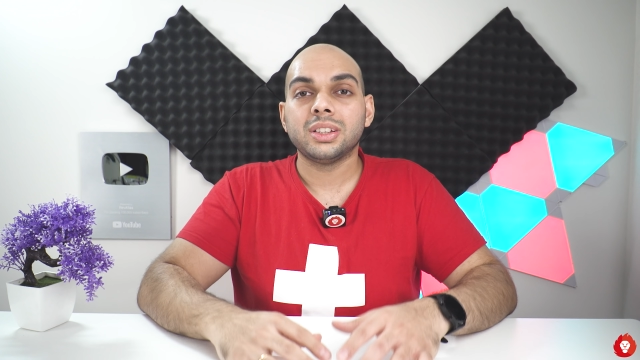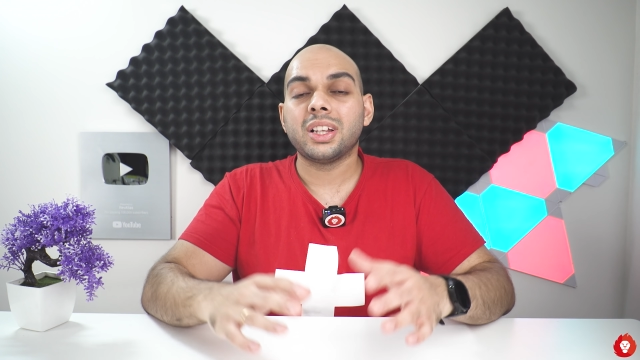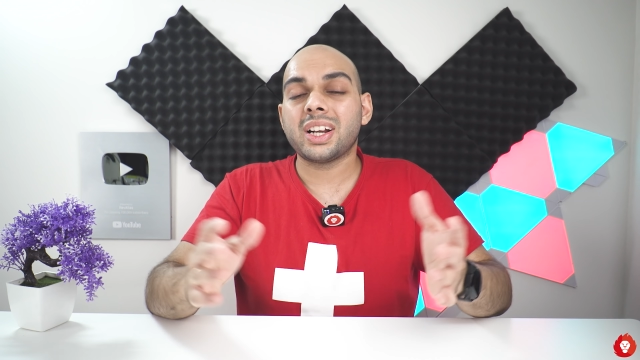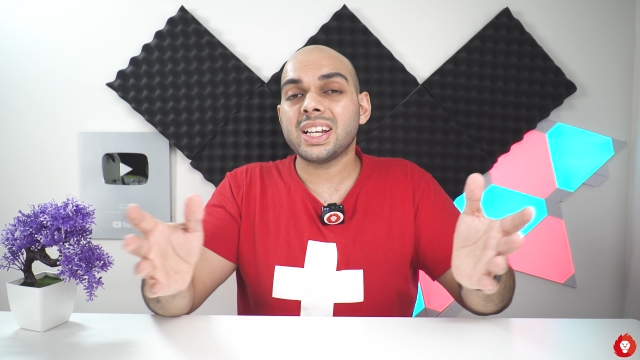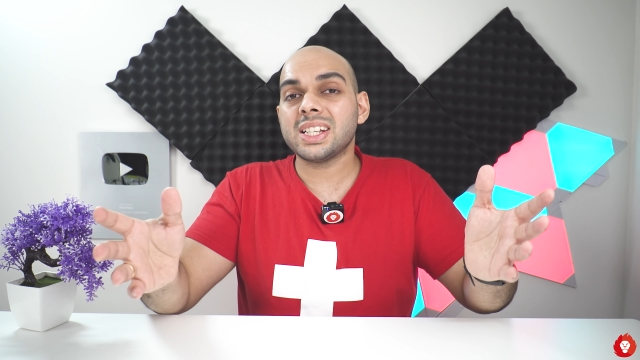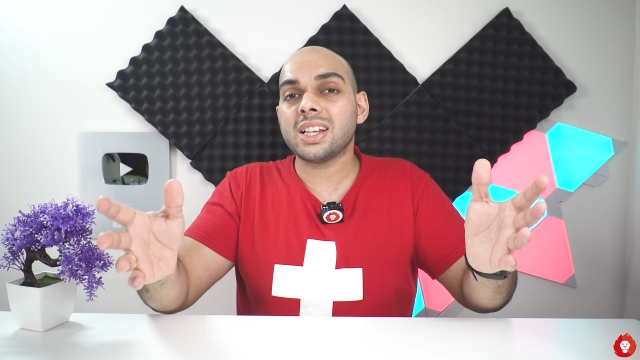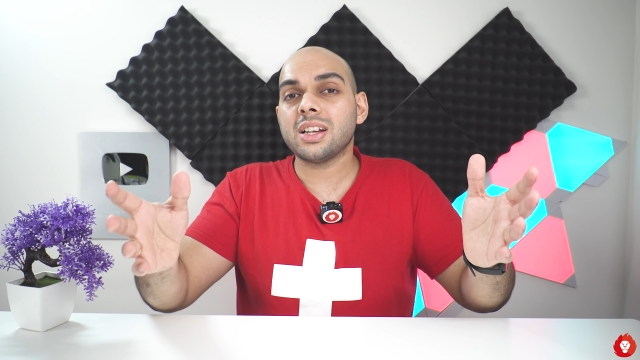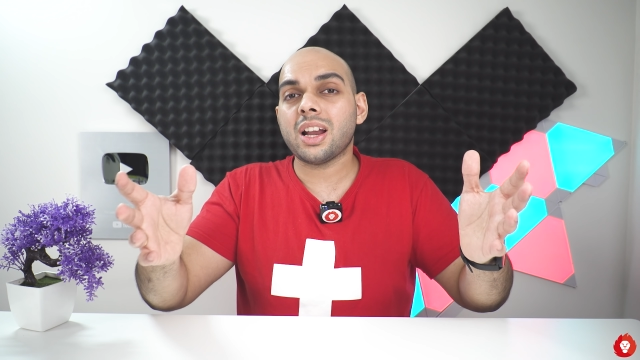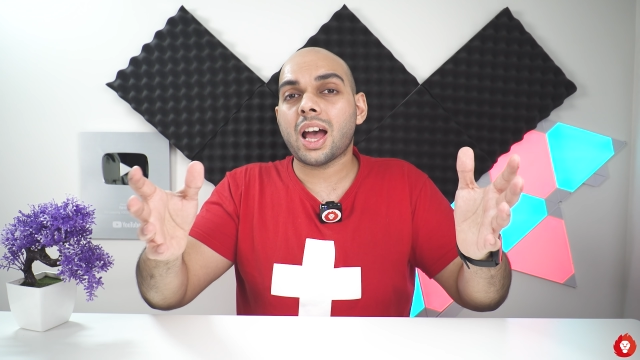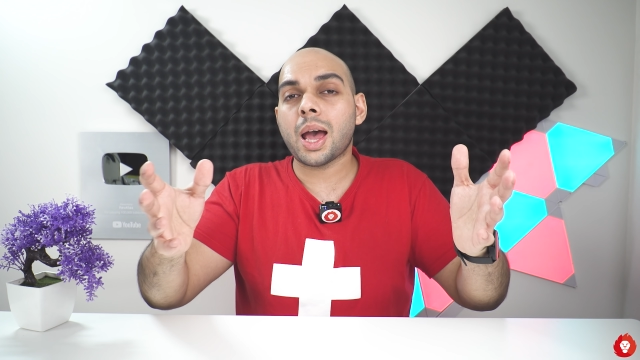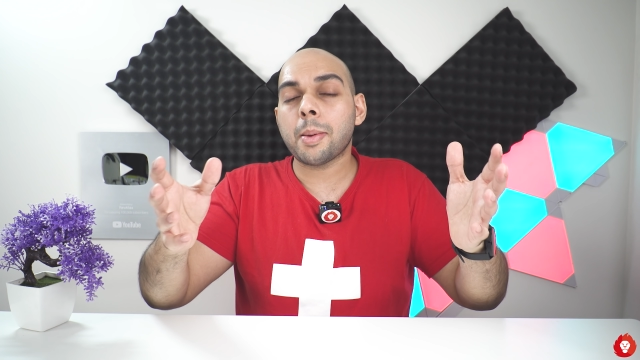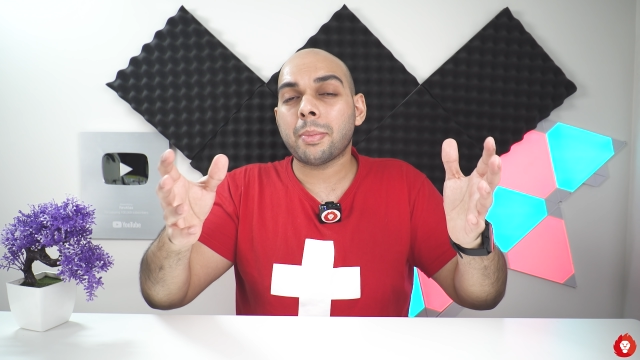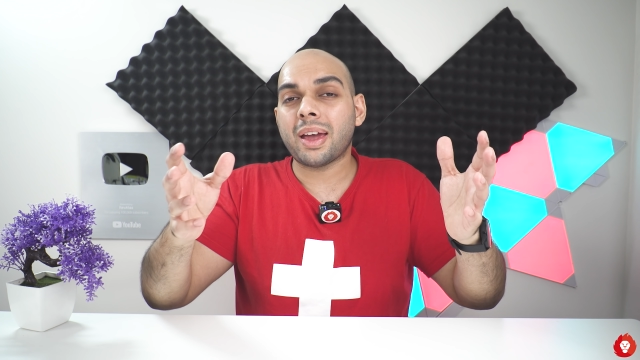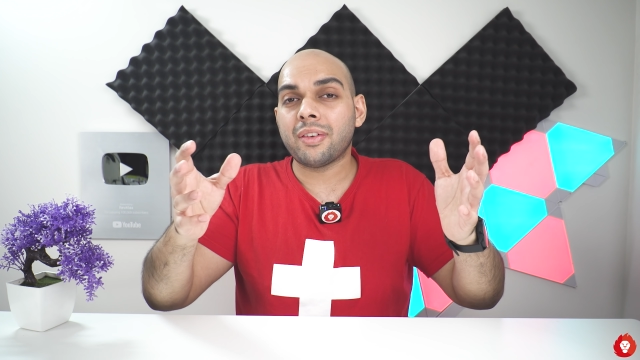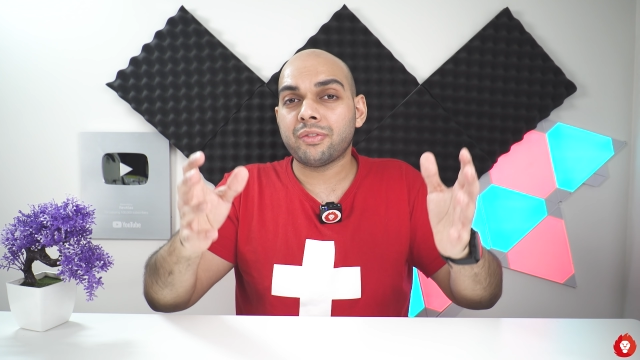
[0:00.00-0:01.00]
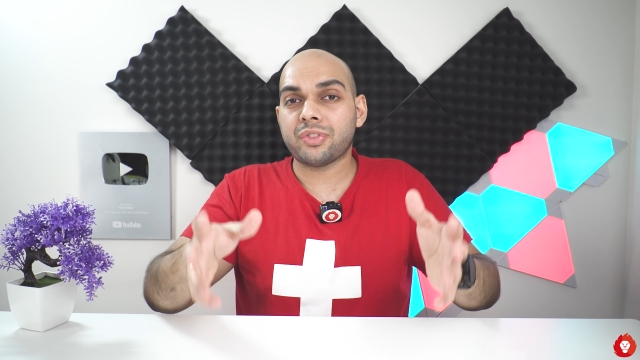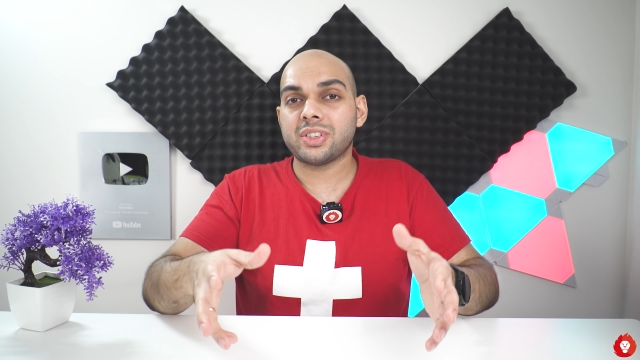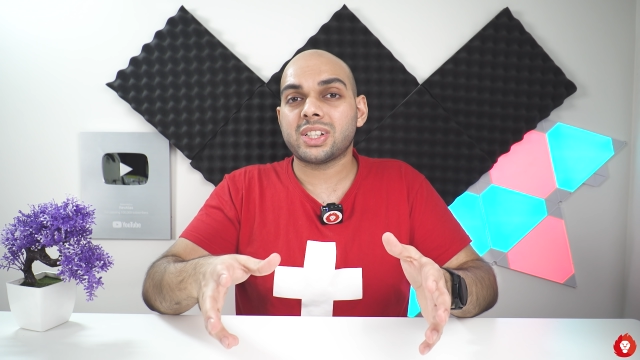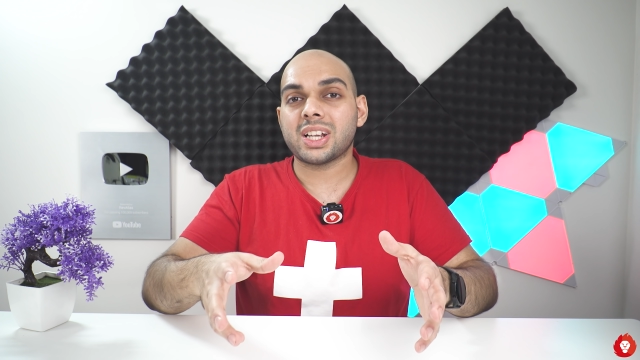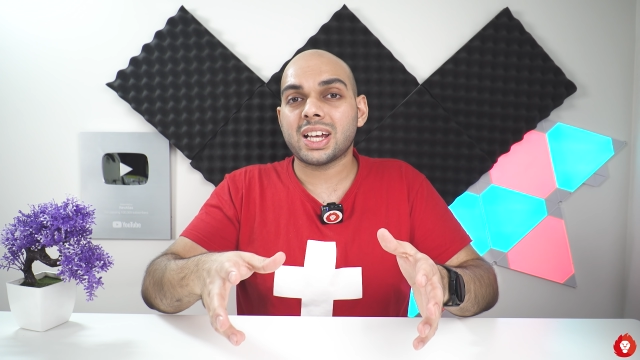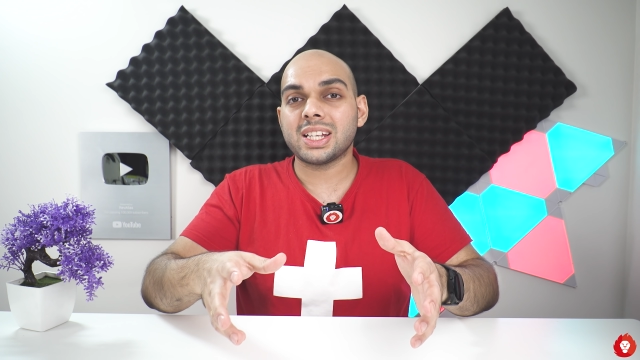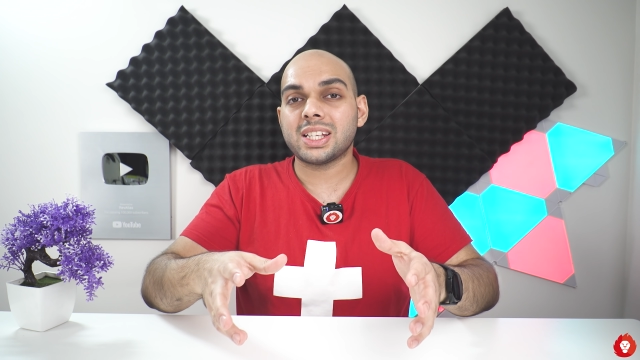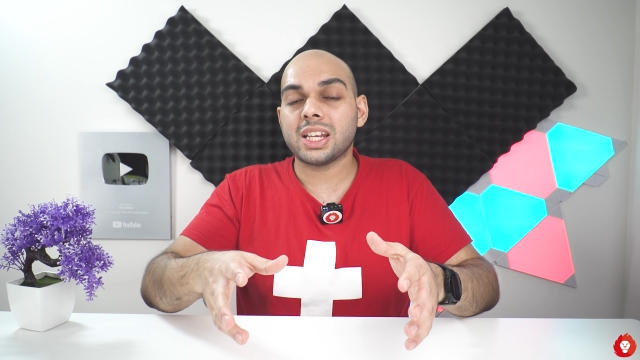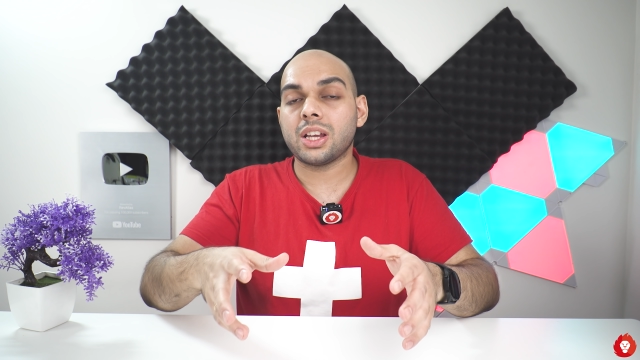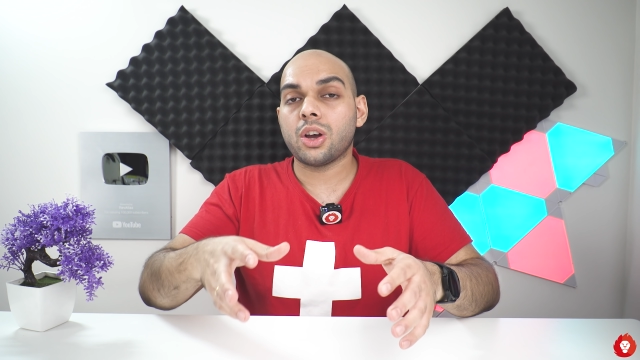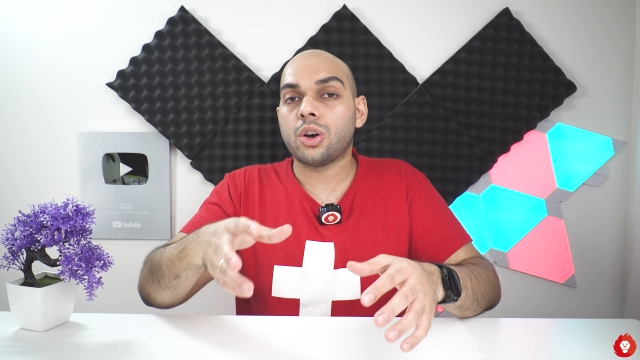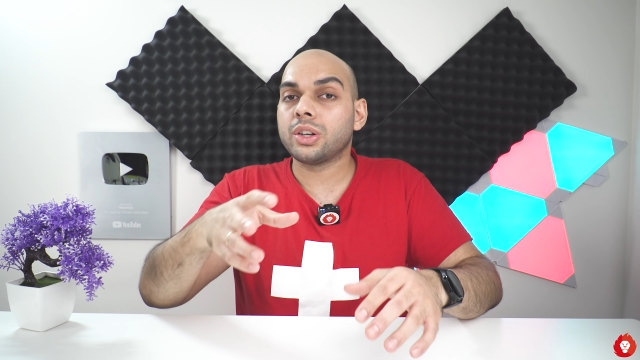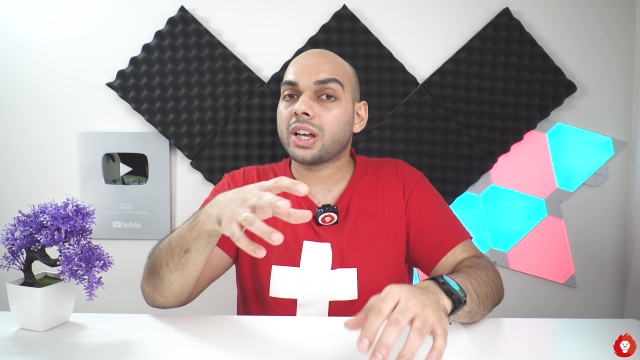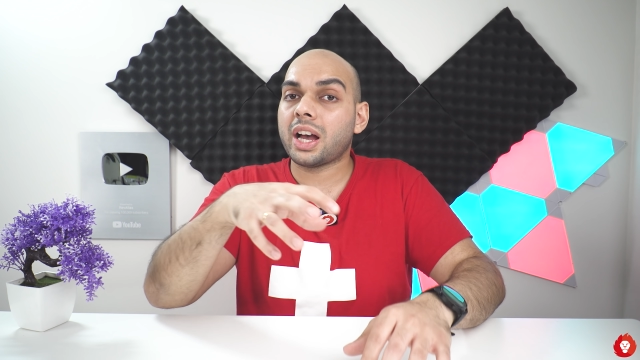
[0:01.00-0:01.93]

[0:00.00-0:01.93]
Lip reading: The reason I'm emphasizing on